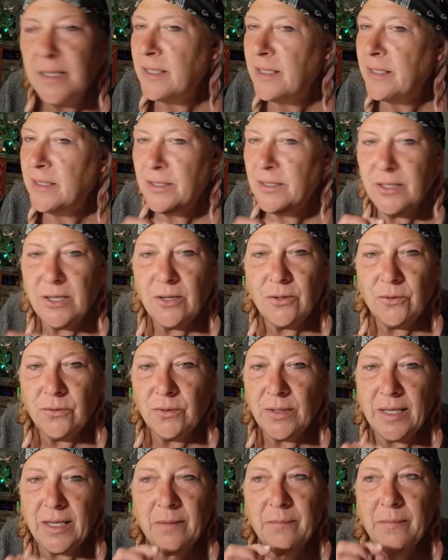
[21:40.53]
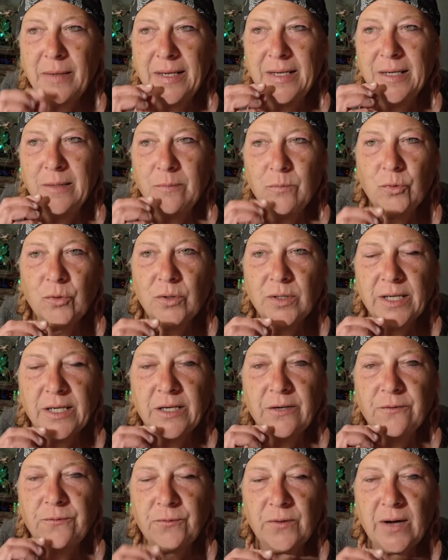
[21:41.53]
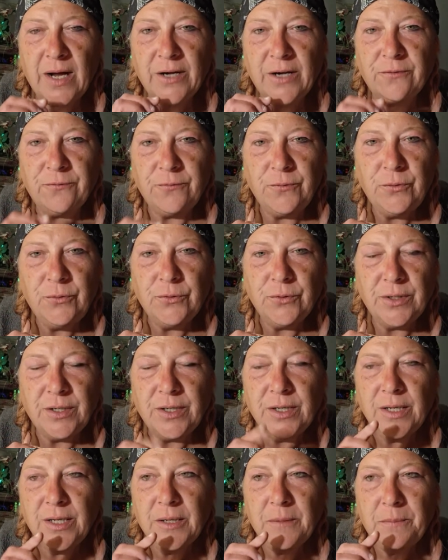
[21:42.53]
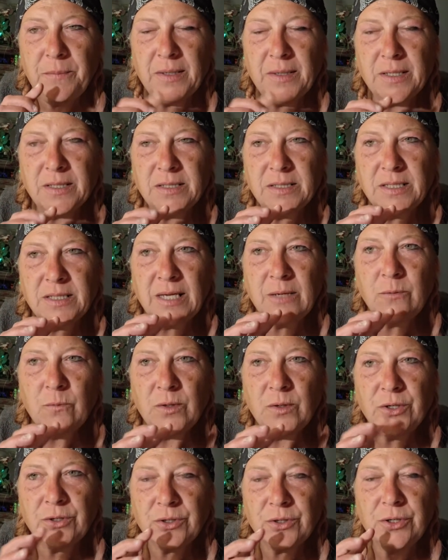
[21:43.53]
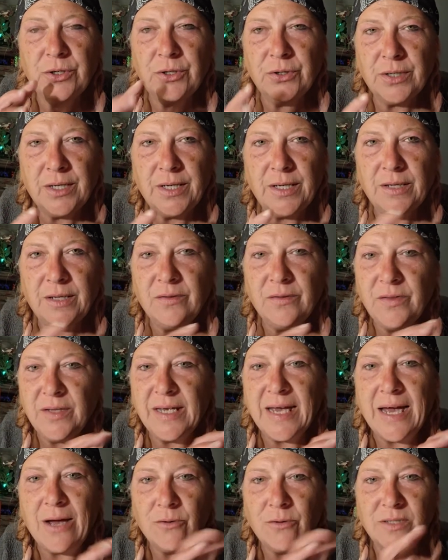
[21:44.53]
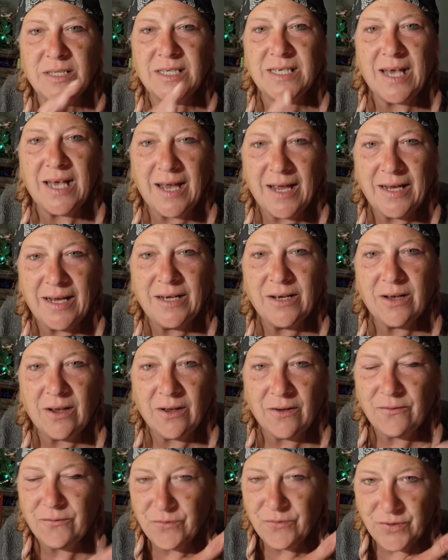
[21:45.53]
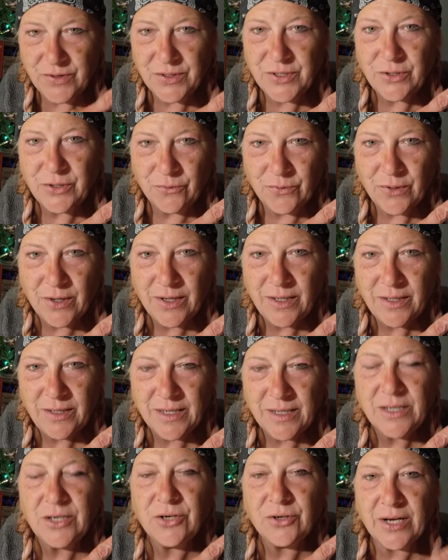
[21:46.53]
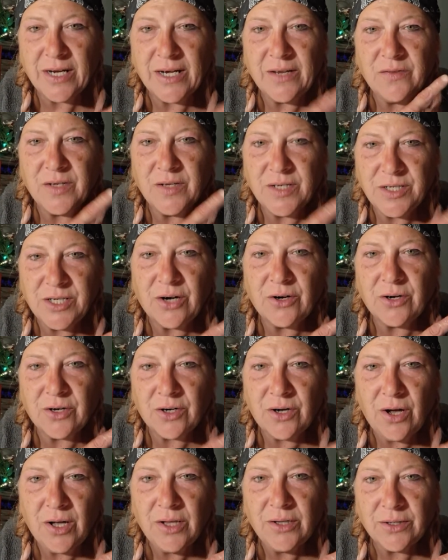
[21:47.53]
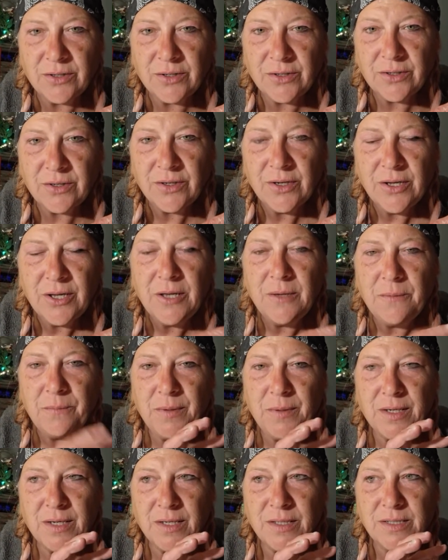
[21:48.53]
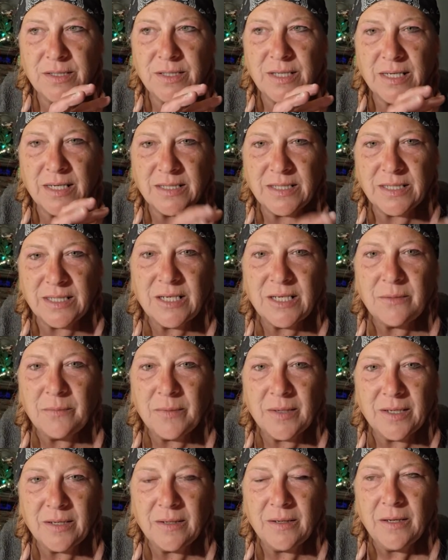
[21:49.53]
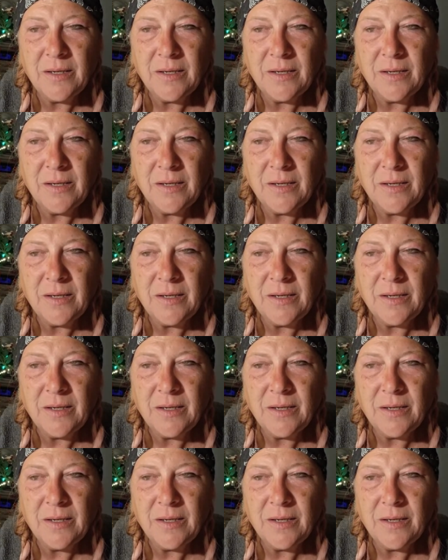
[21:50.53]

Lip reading: No, it made it more like a fried food, because then when you're cooking the outside of the donut, you're getting the dark color because that cinnamon,